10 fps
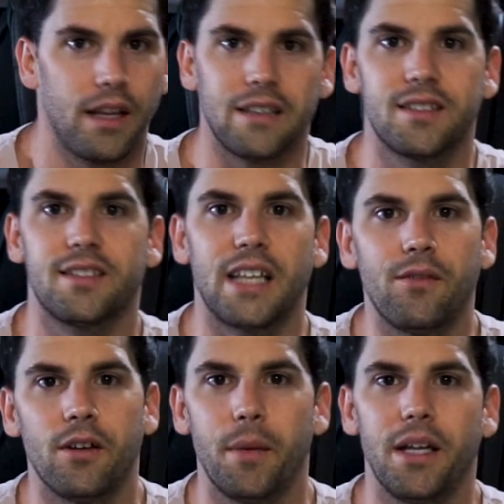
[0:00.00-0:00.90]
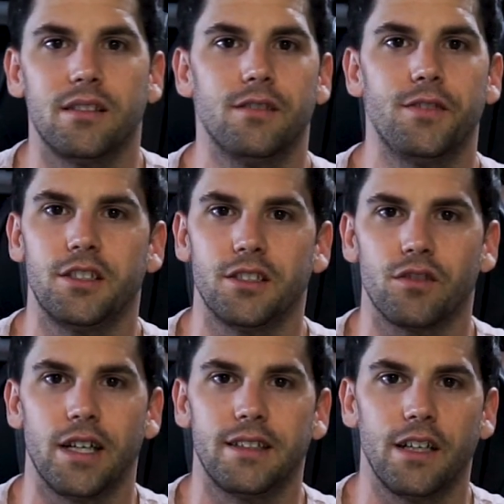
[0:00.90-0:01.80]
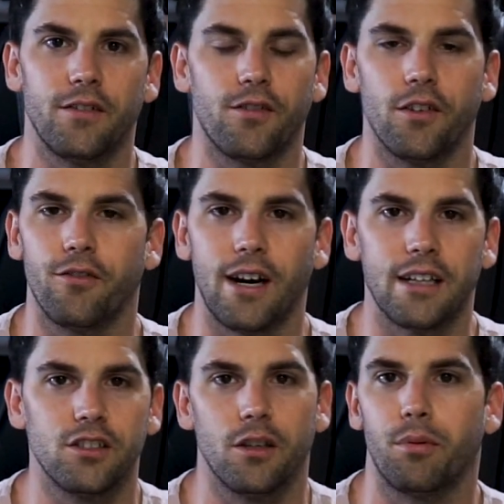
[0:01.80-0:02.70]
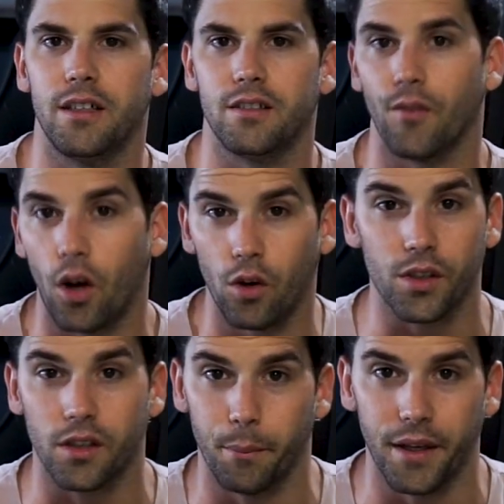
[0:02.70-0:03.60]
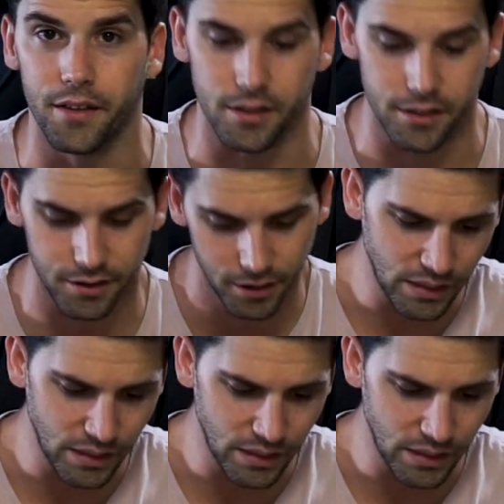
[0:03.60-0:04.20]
That's 7 amazing features right there for a fraction of the price of all the competitors.